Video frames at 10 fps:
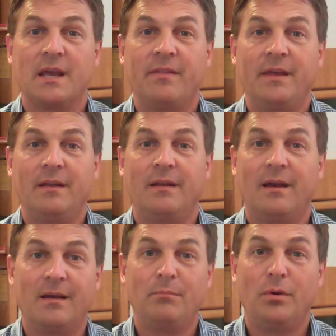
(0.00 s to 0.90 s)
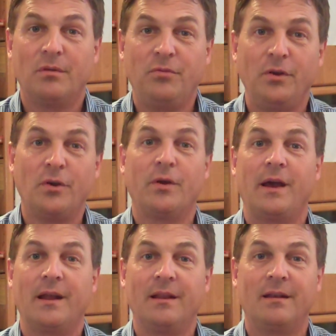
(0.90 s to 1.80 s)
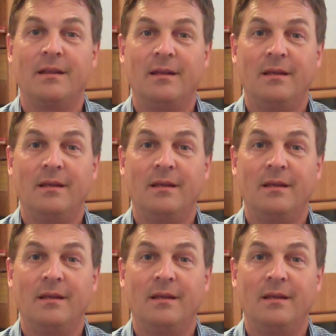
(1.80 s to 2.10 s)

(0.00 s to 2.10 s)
and then put a footnote on it,